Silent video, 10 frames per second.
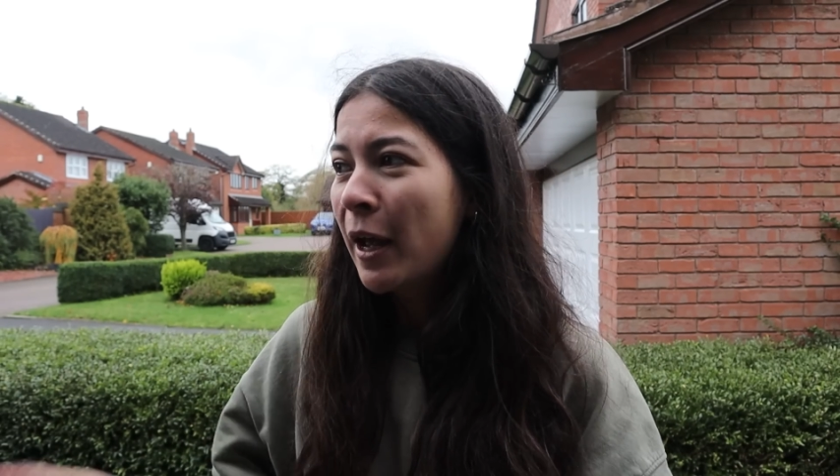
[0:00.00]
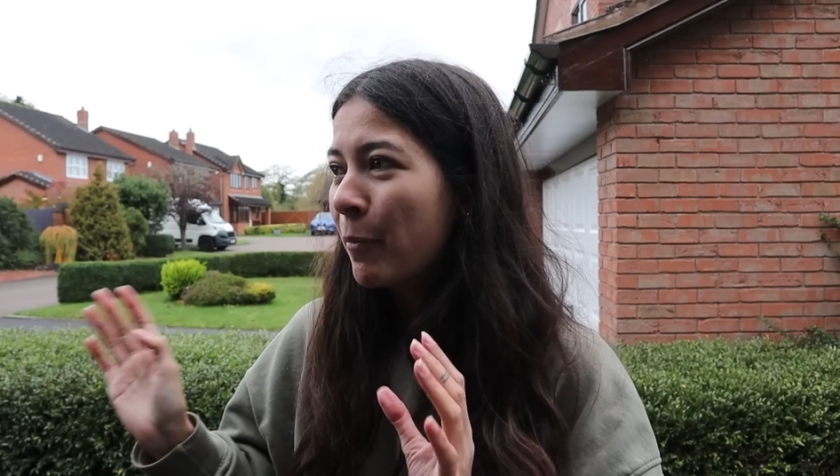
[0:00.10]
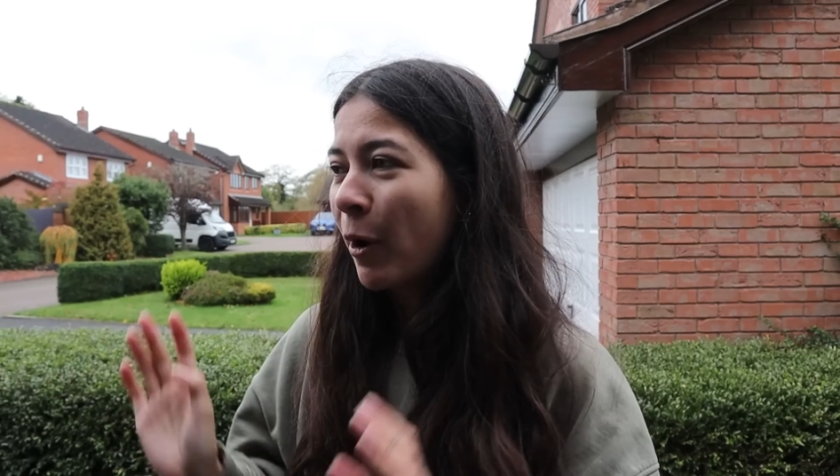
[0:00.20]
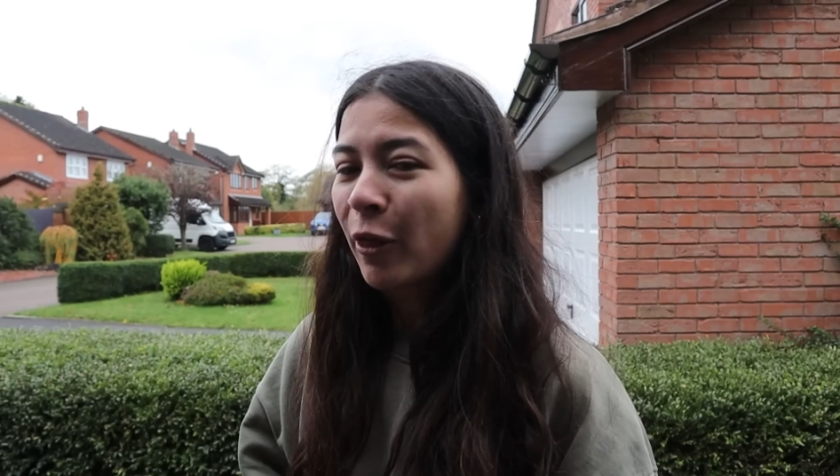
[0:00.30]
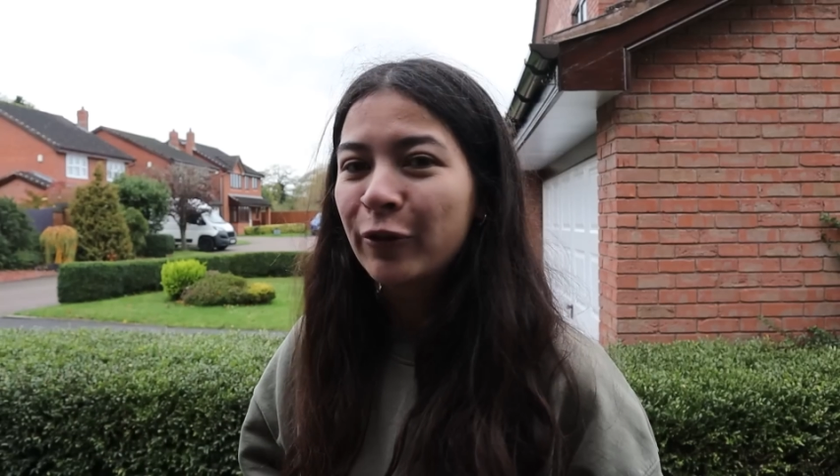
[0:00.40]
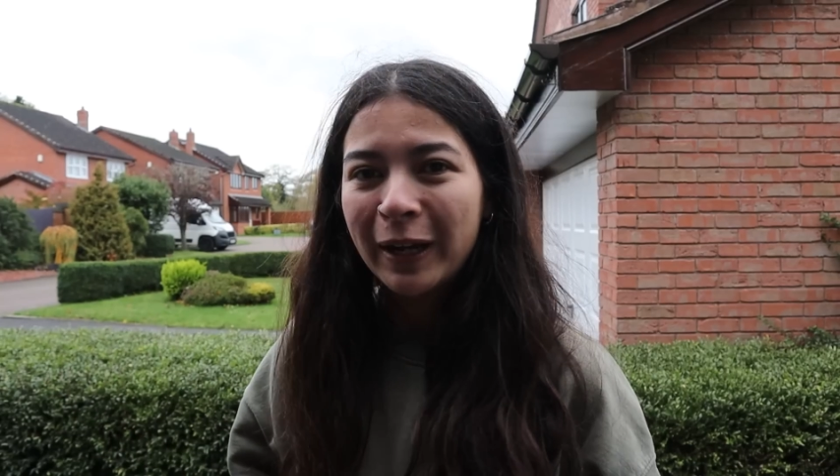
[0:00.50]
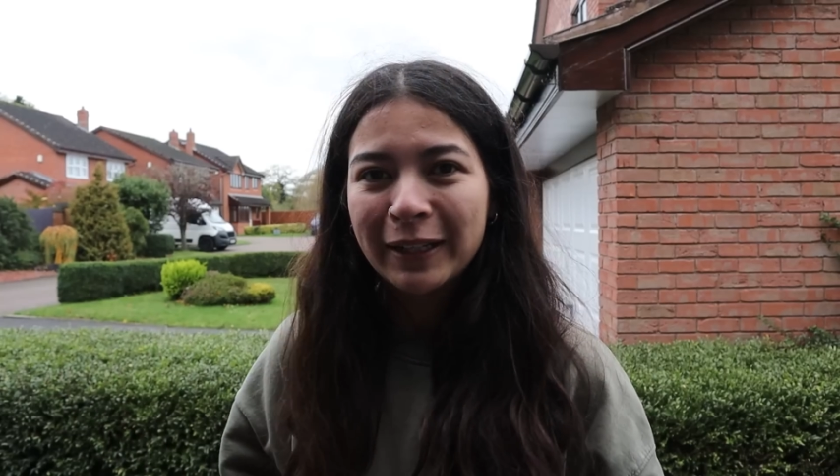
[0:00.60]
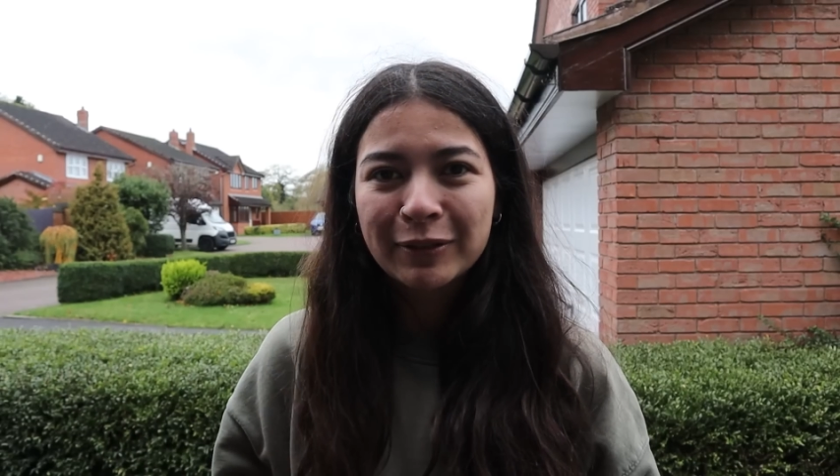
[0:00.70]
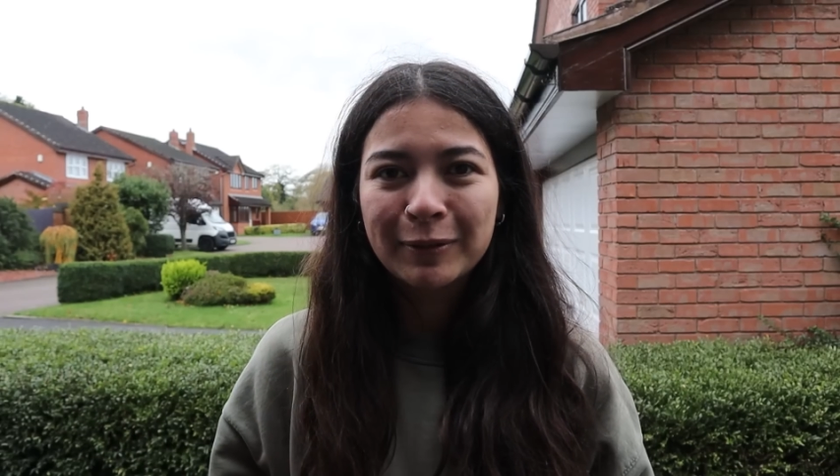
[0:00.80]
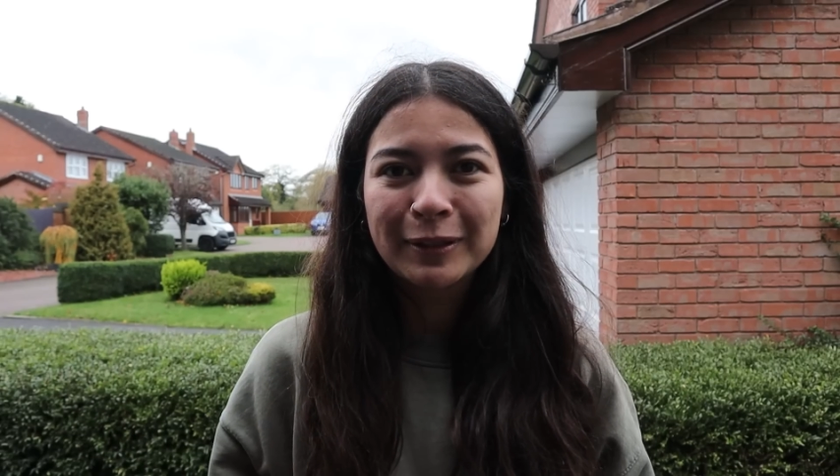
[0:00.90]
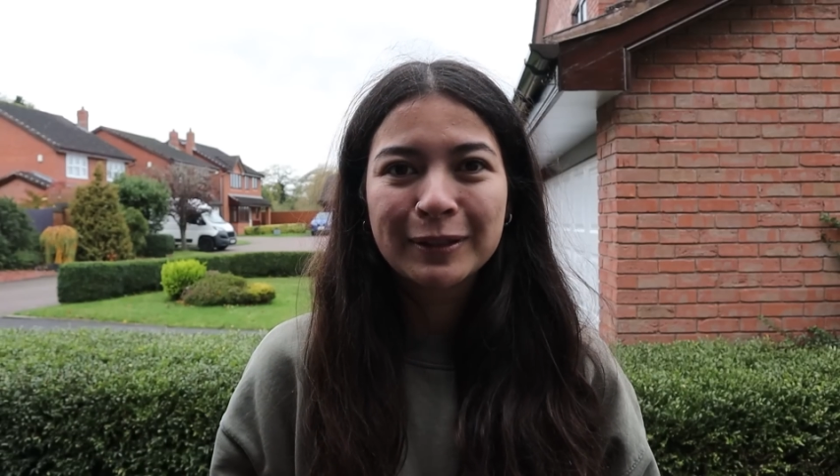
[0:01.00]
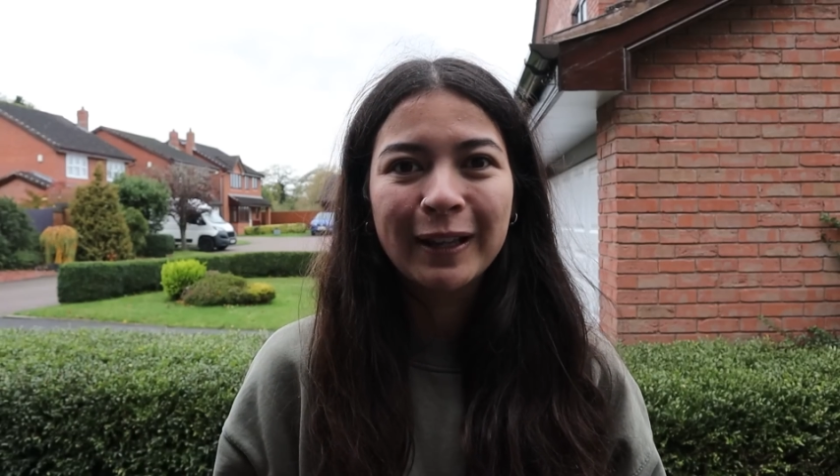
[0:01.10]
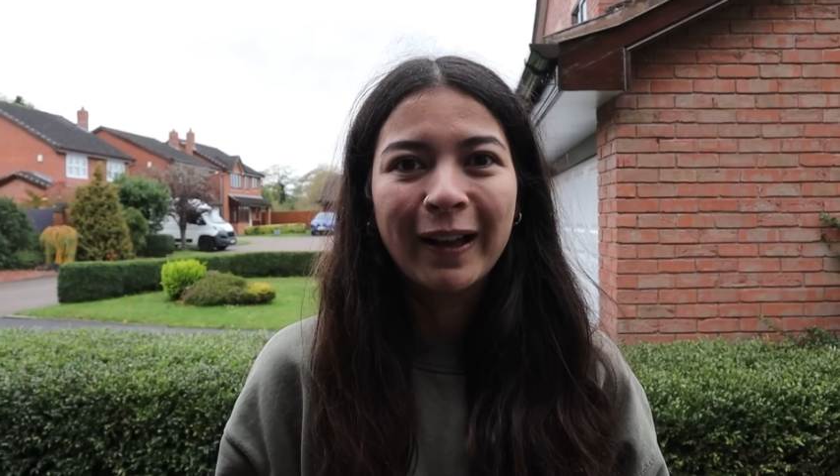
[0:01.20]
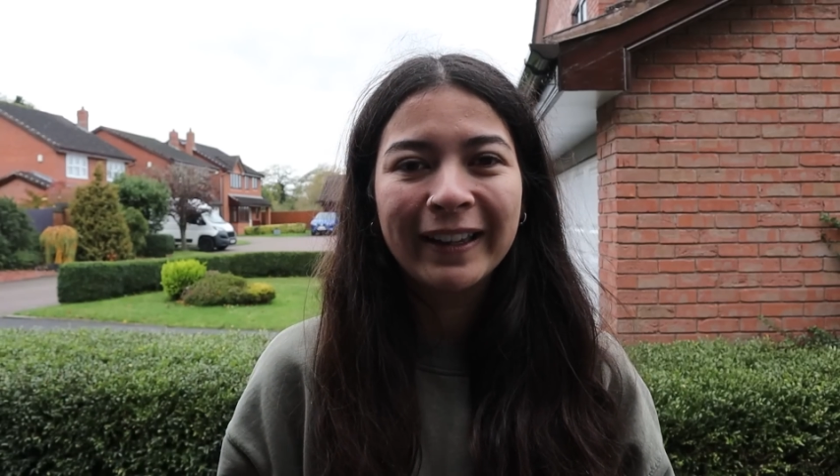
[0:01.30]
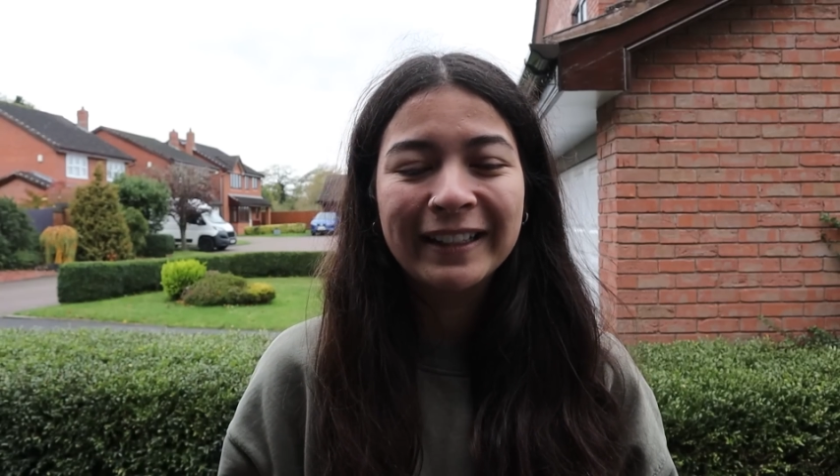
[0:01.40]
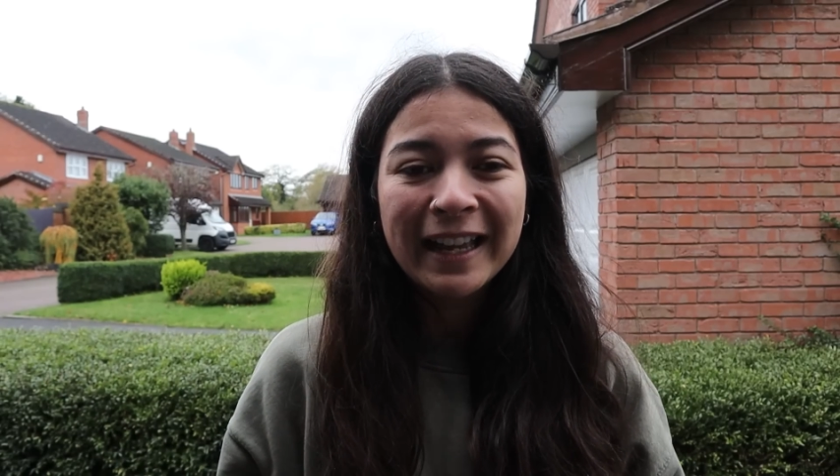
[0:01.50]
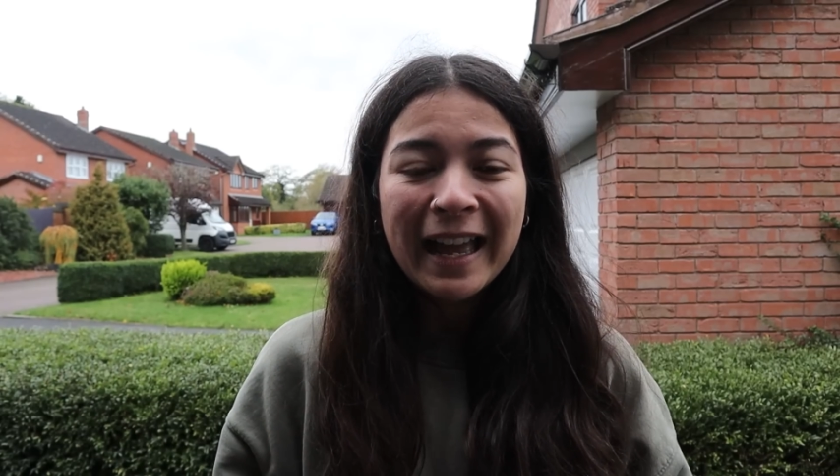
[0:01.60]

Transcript: put the van to one side,